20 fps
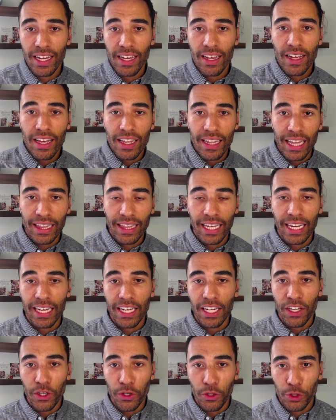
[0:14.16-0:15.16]
that they
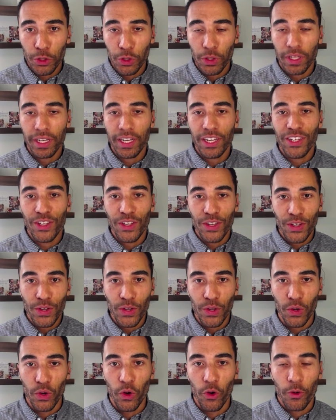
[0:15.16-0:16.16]
usually
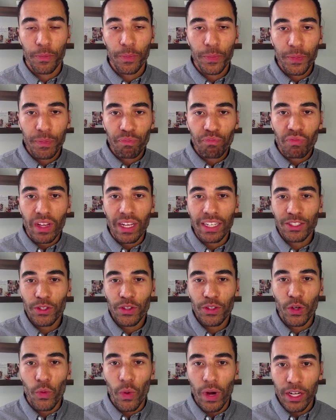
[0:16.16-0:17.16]
do. And so
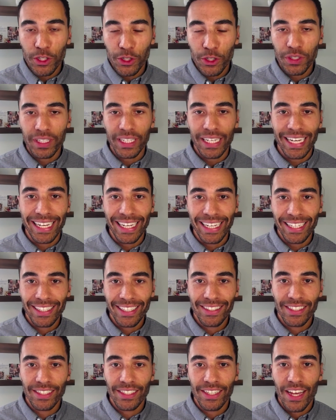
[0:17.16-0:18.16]
the question
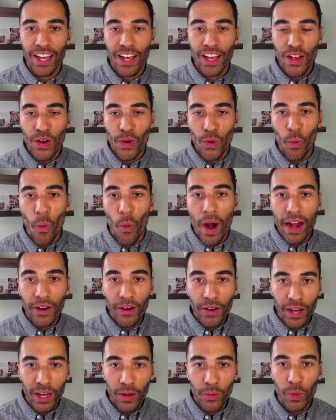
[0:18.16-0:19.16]
is,
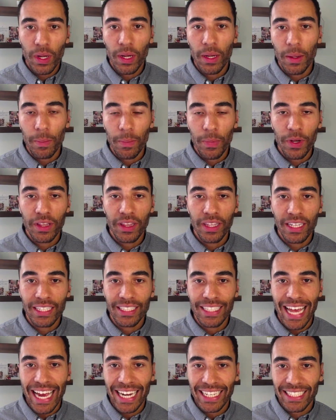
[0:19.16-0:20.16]
where can we put
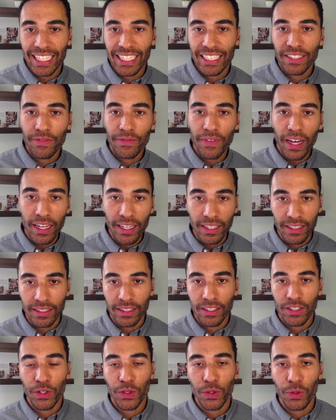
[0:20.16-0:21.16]
these excess
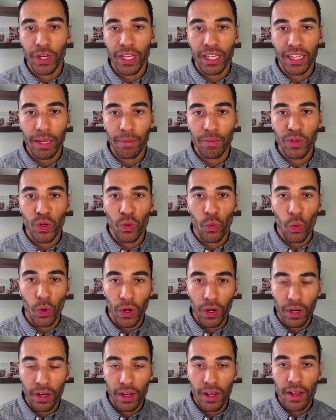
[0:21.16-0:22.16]
funds to get them to
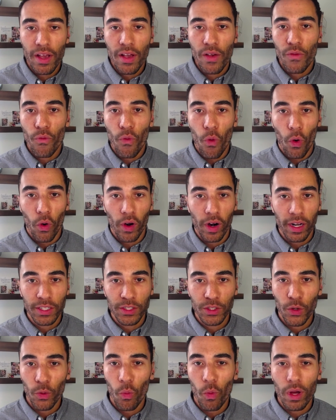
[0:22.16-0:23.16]
work for
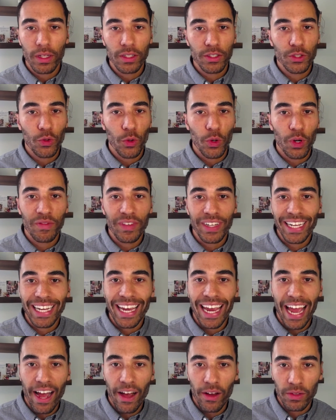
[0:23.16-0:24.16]
us? Or what sort of
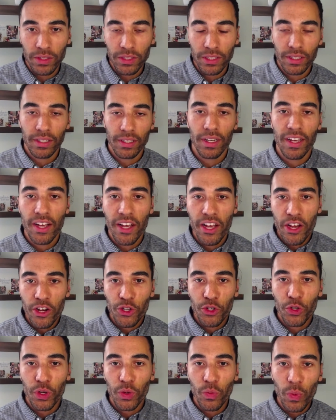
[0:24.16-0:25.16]
accounts
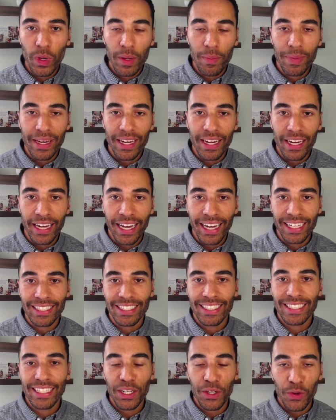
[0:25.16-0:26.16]
should we be
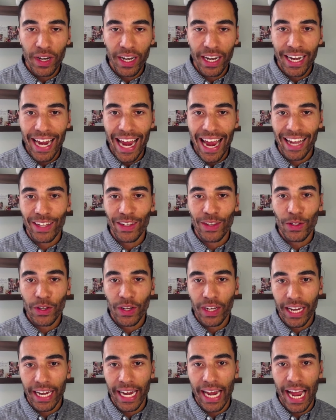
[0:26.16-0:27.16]
considering and
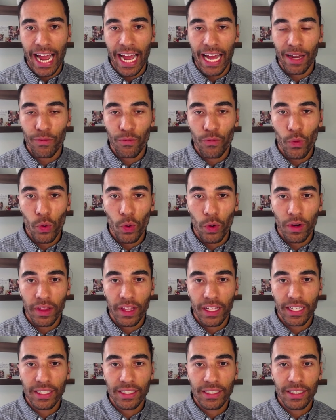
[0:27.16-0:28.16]
looking at for
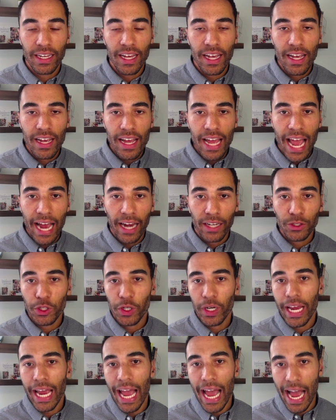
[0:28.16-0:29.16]
this extra
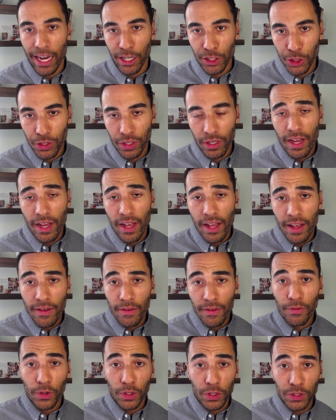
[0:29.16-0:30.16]
cash?
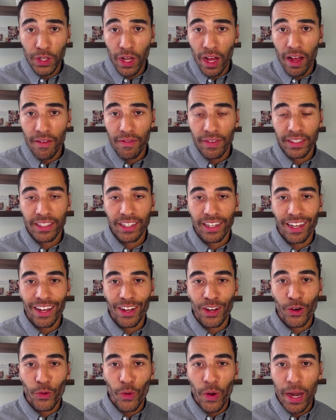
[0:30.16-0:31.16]
First off, it's a
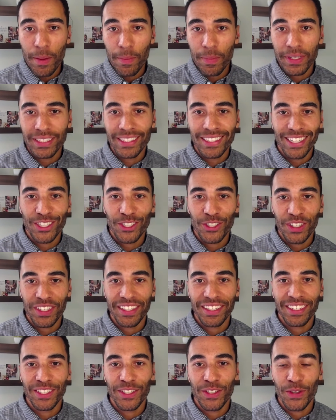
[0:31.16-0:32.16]
great
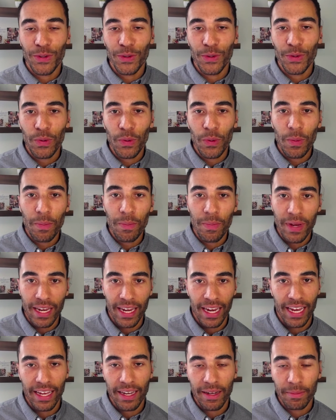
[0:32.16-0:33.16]
position to
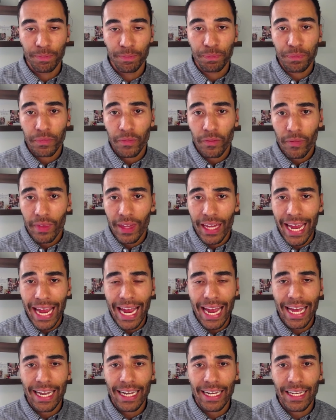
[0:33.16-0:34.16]
be in.
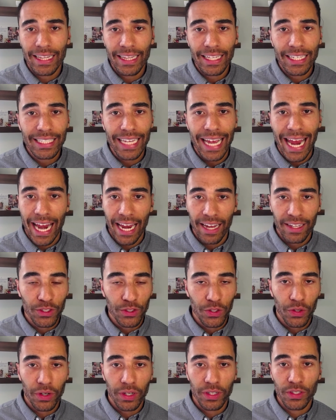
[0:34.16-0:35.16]
And this
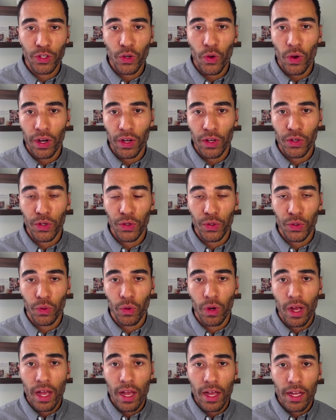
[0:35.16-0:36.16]
answer is going
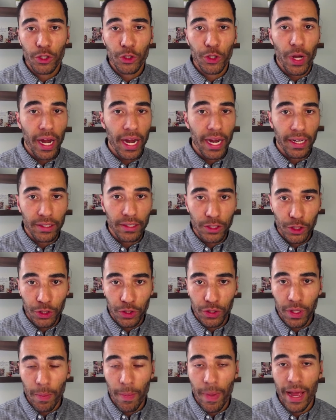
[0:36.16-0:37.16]
to change
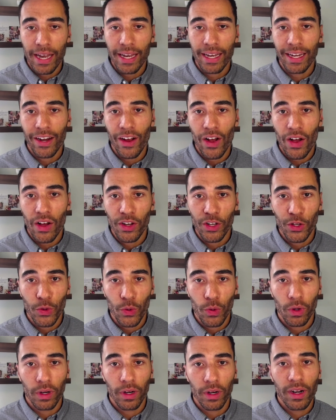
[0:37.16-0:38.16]
depending on
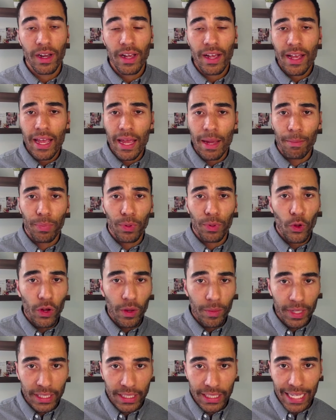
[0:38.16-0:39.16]
your
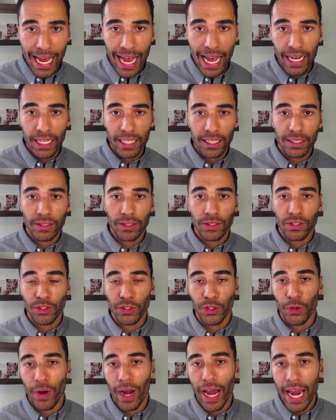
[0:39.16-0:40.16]
employment status,
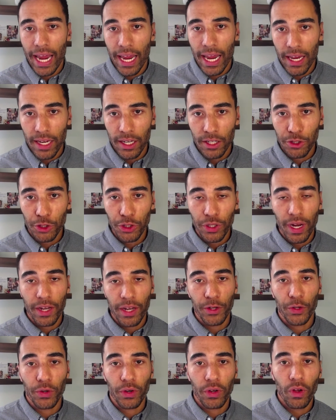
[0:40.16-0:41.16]
your age, and
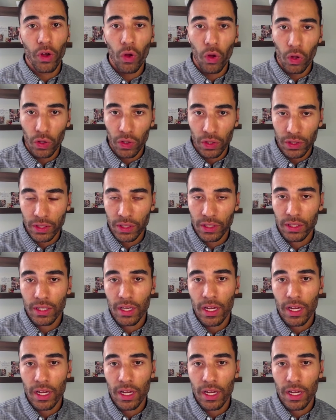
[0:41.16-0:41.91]
your goals.